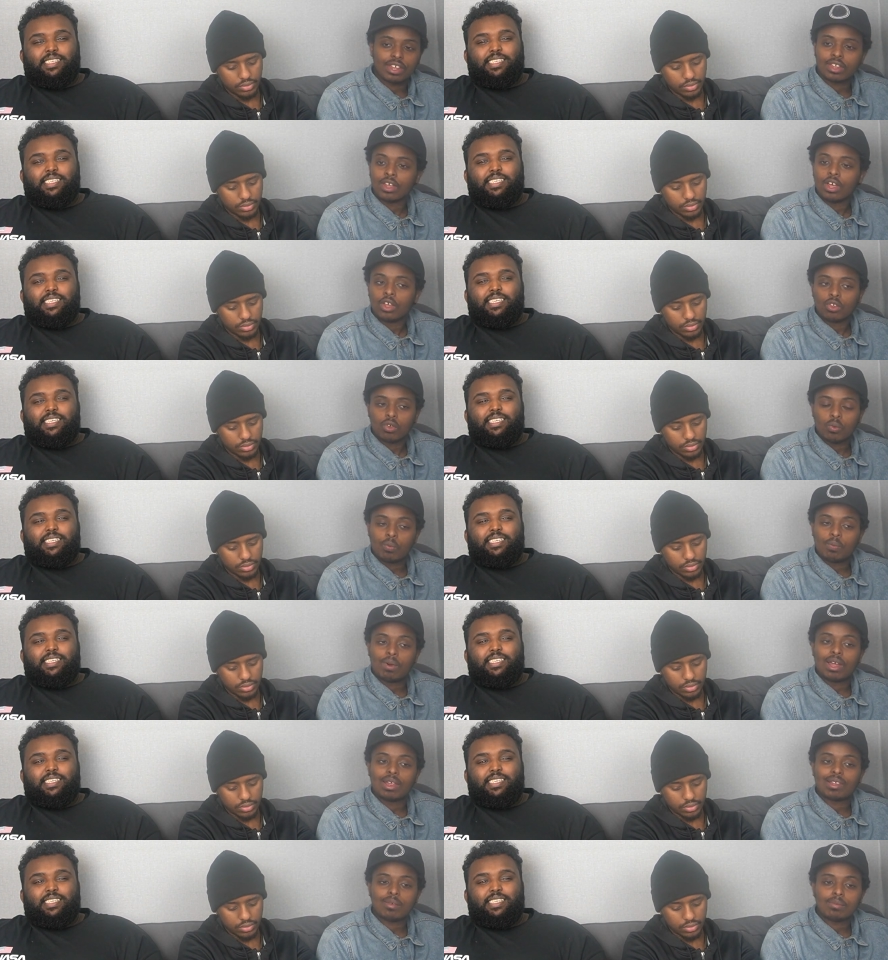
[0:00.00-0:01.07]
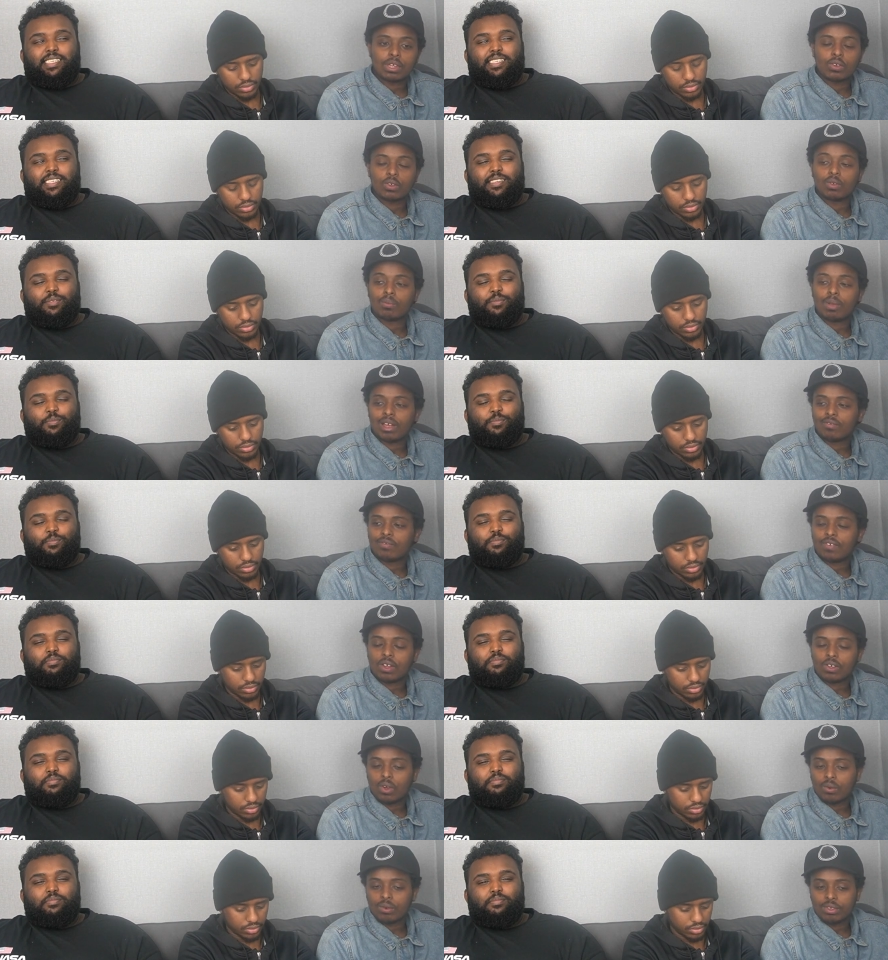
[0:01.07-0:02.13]
Speaker 1: Yeah? So by the time he comes back,
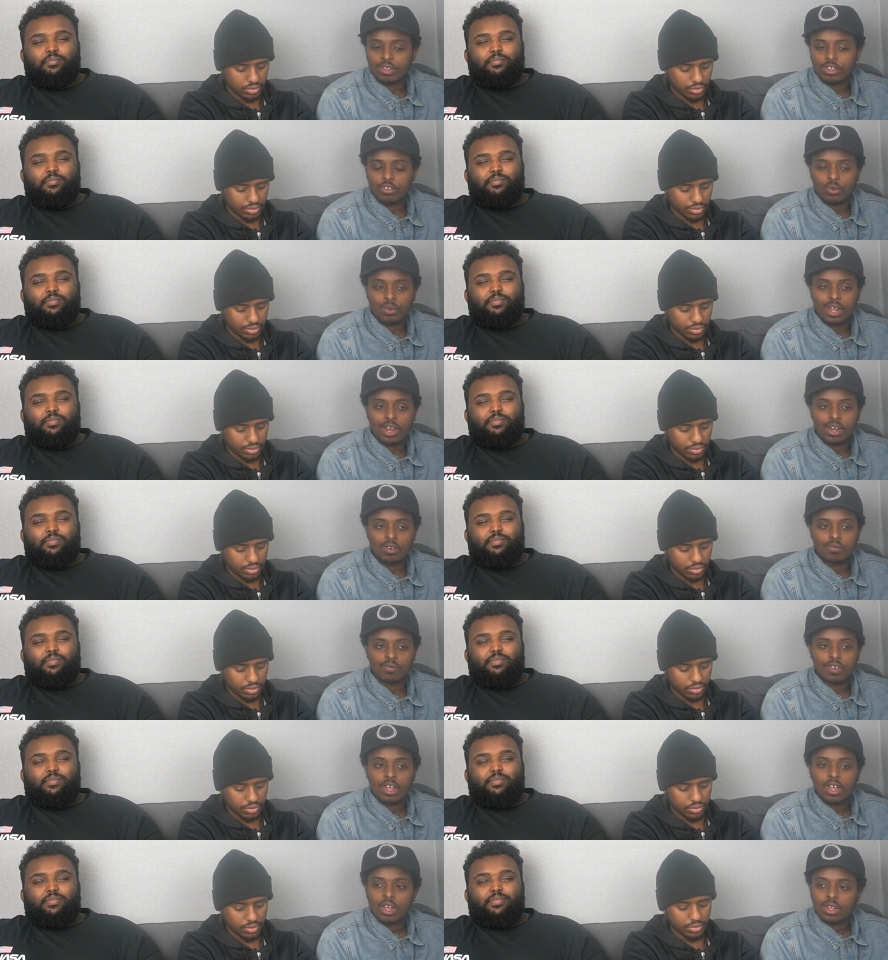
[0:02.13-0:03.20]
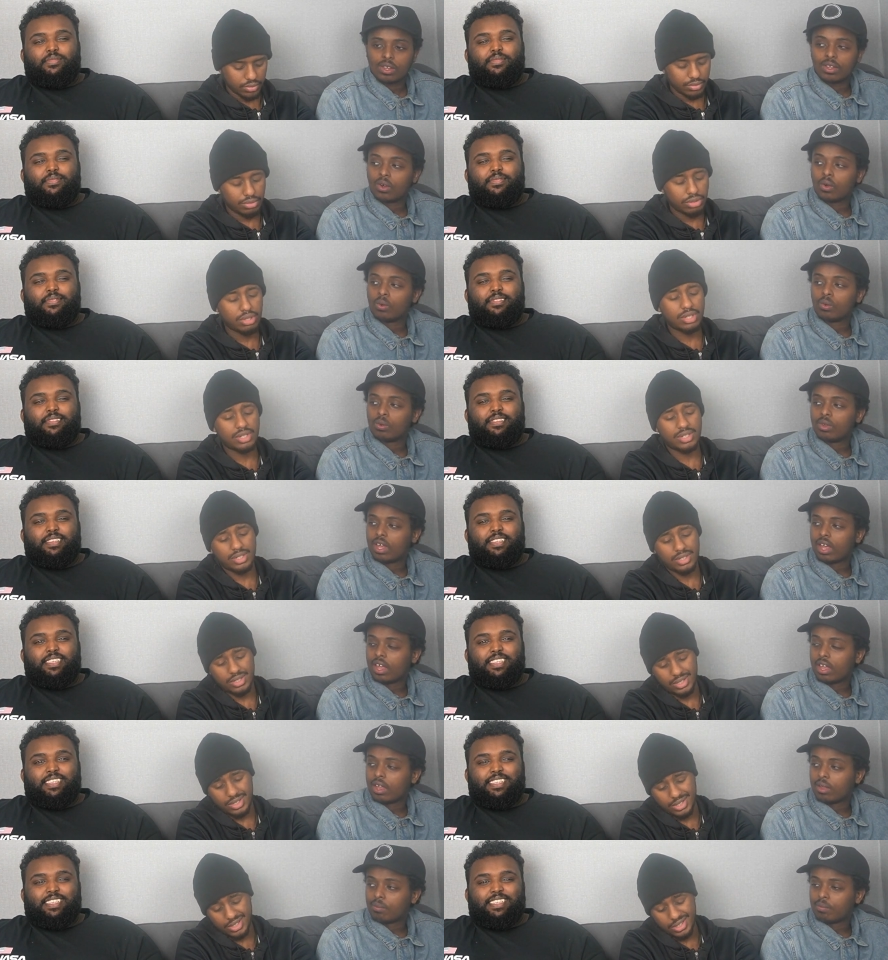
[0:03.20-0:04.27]
Floch already took care of the whole. Uh,
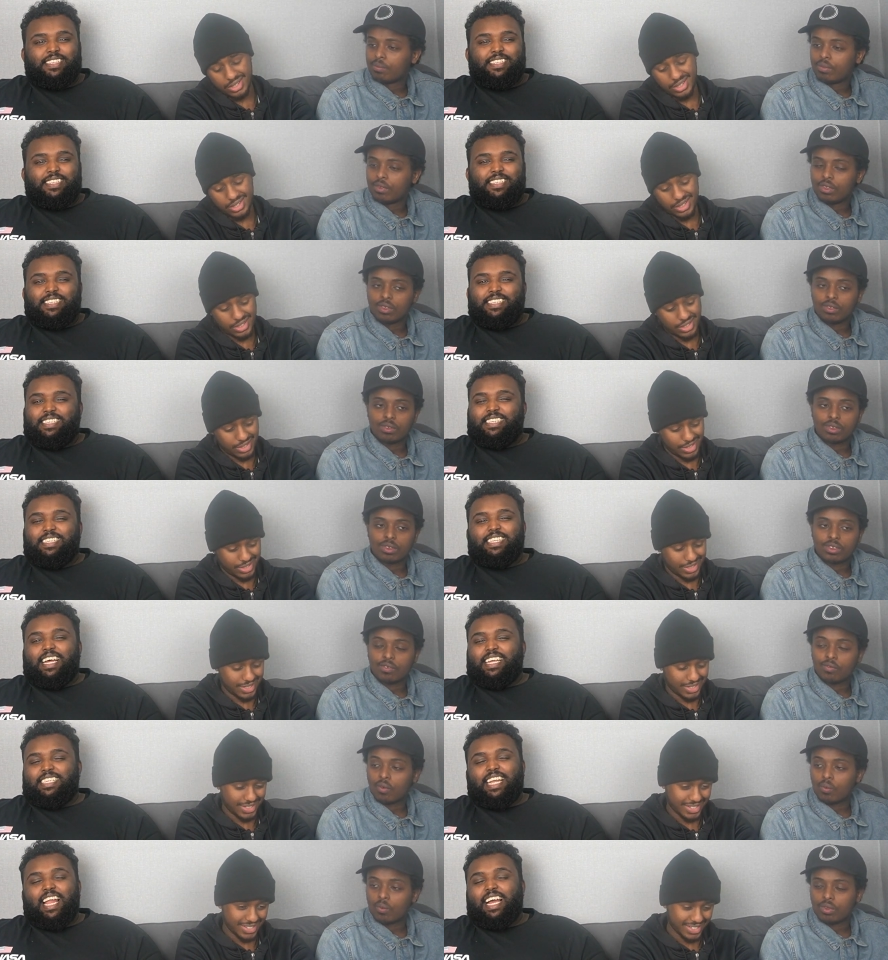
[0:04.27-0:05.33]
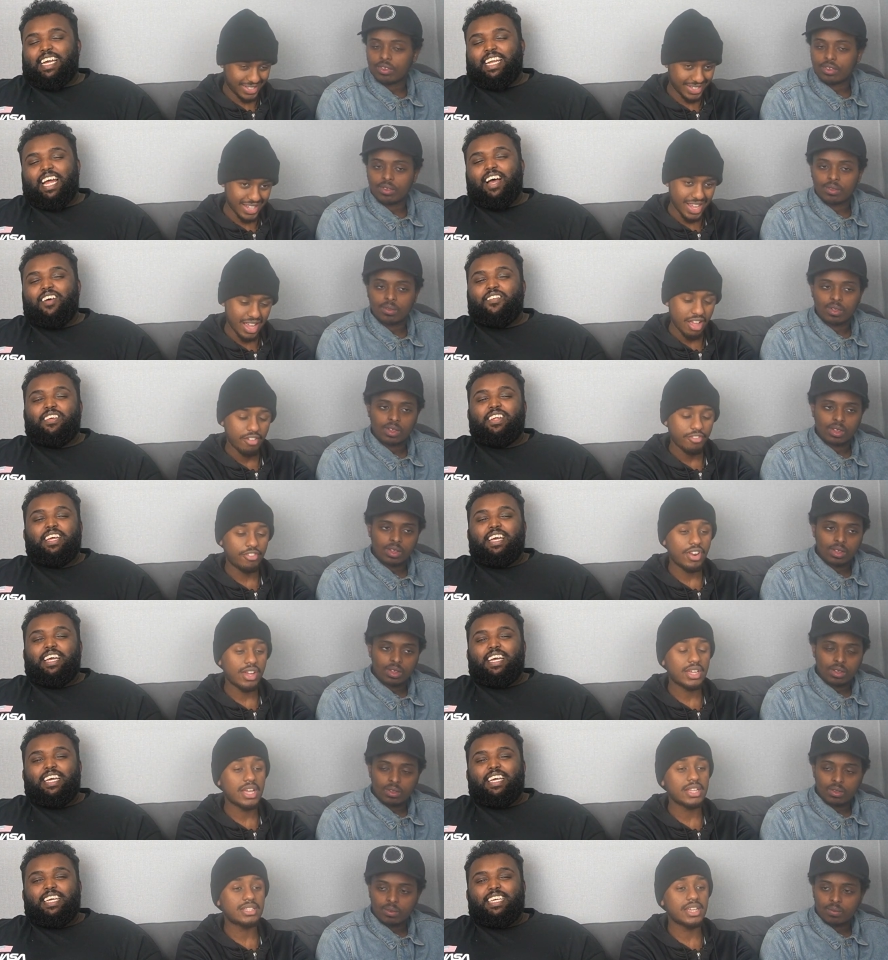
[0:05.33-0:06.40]
That's not gonna happen.
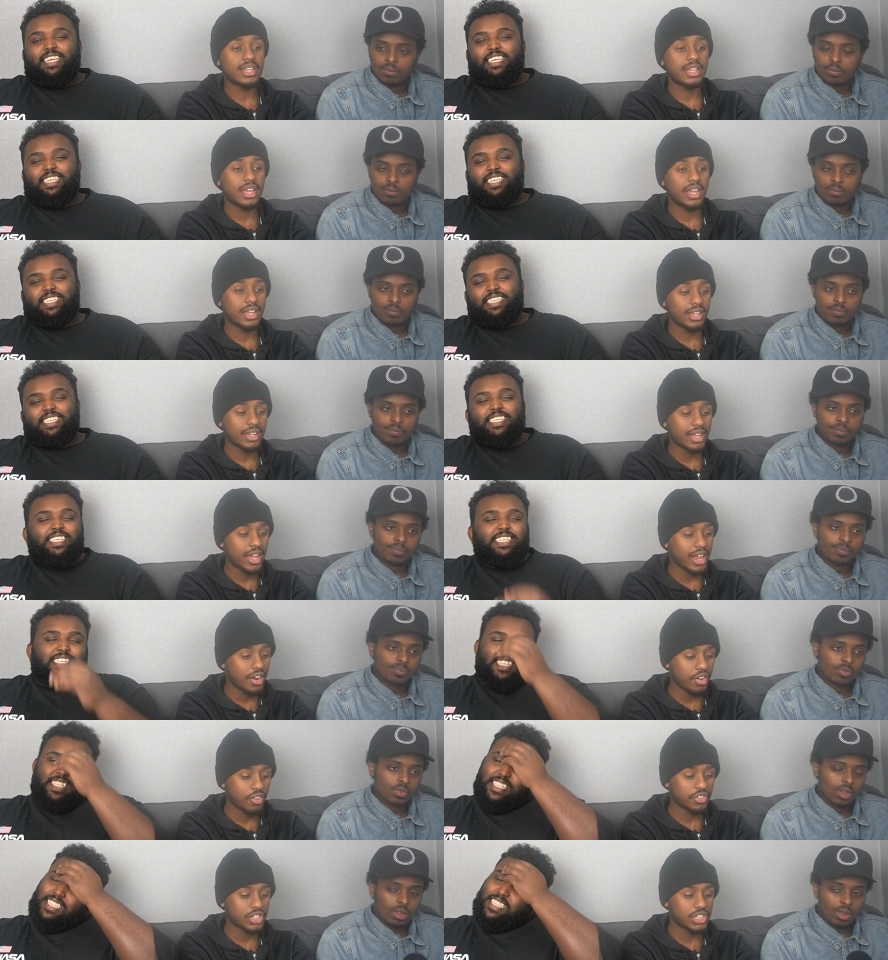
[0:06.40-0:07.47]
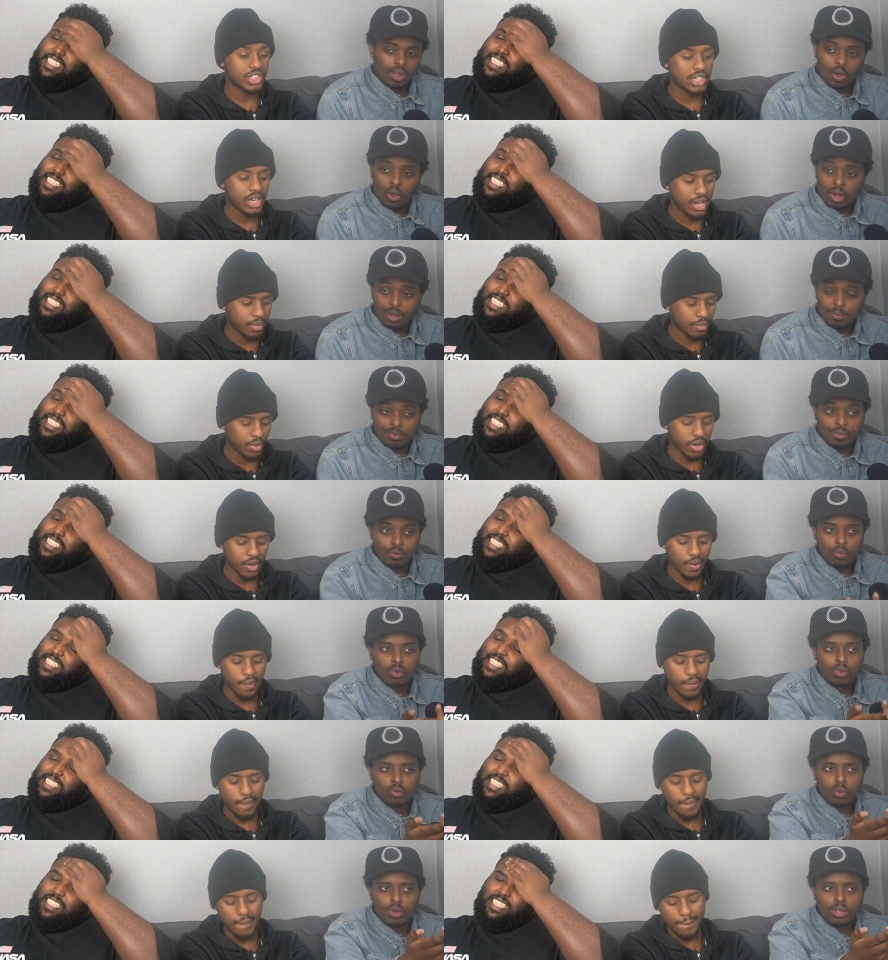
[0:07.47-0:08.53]
Speaker 2: Floch ain't taking care of shit. All I'm
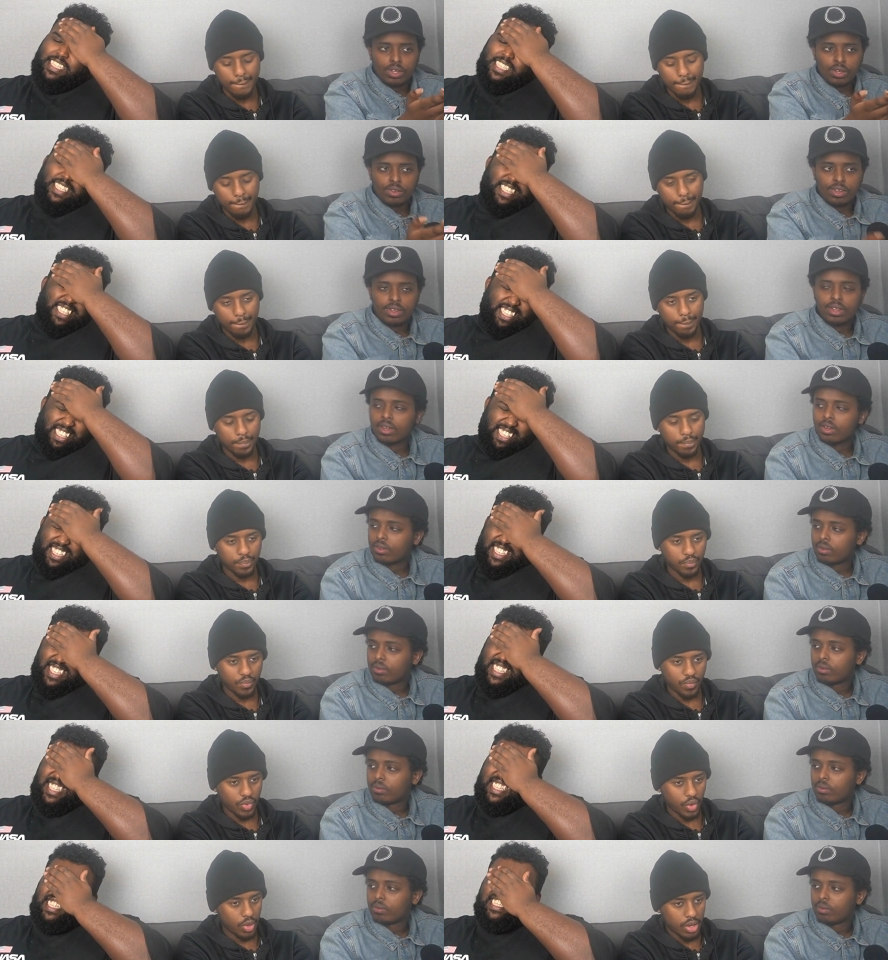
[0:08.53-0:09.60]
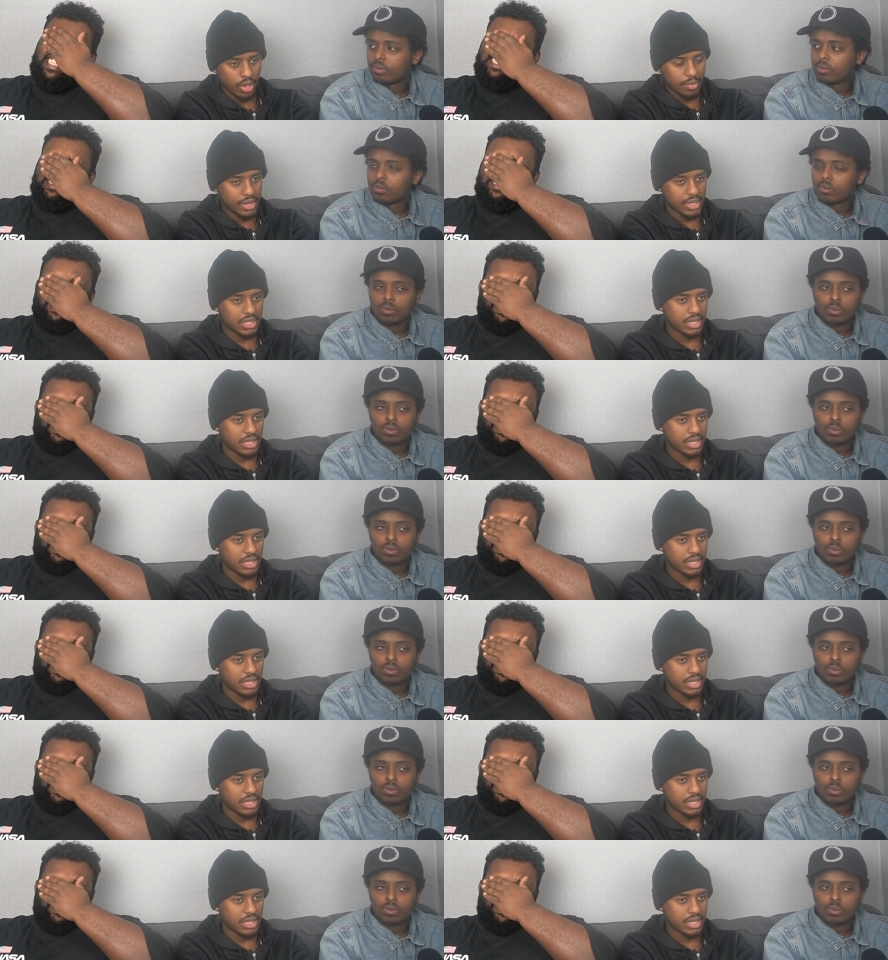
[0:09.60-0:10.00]
bro.
Speaker 1: what are you seeing there?
Speaker 2: What am I